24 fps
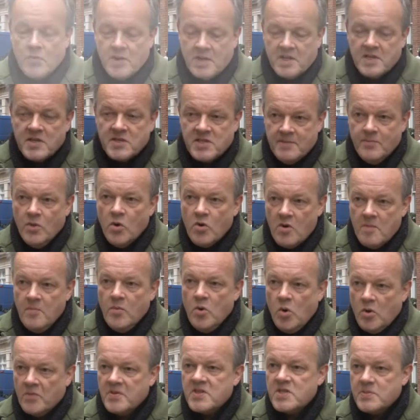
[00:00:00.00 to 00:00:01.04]
we're going to see more and
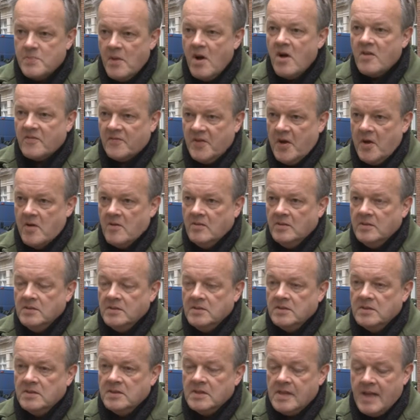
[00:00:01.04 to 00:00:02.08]
more the smartphone
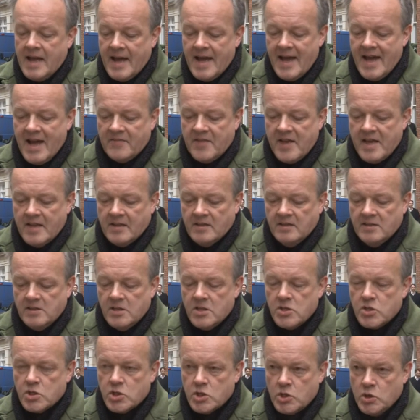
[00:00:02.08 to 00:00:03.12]
having
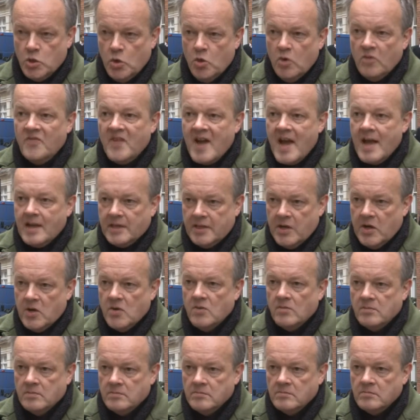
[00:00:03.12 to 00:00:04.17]
stored value
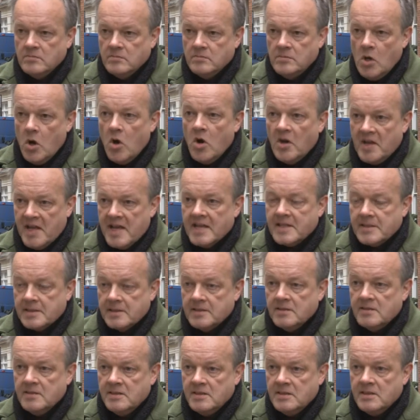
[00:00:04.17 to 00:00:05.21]
on it,
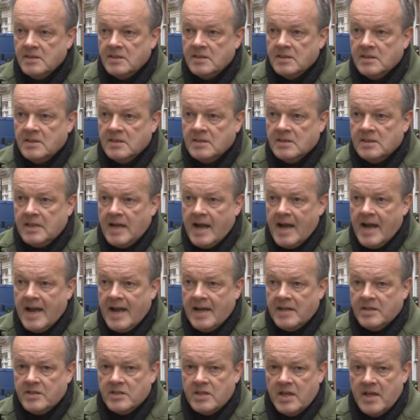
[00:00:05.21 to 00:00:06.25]

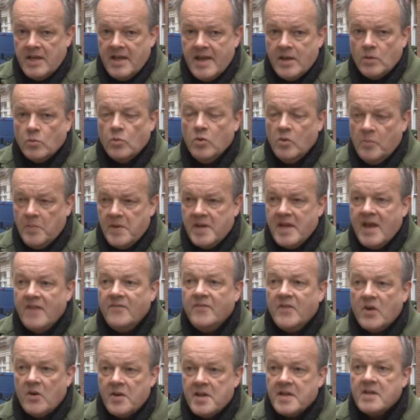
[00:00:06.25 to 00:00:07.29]
and it will be a
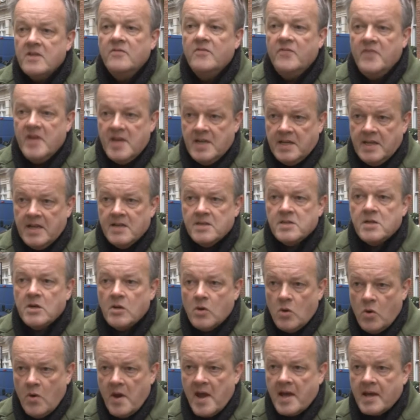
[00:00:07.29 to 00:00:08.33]
very convenient and
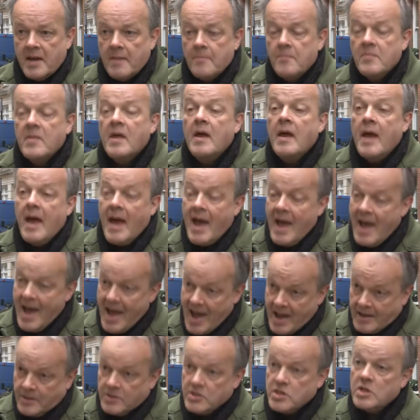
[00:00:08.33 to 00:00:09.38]
quick
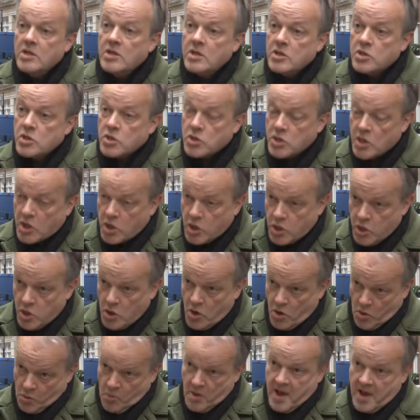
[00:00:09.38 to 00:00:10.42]
and
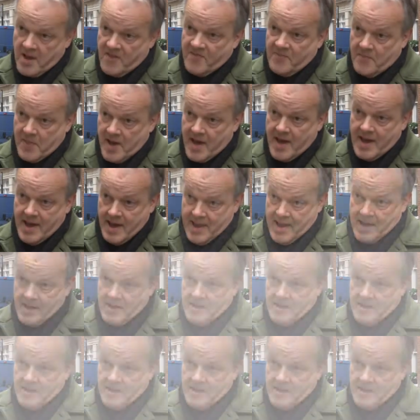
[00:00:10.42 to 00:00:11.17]
secure way of paying.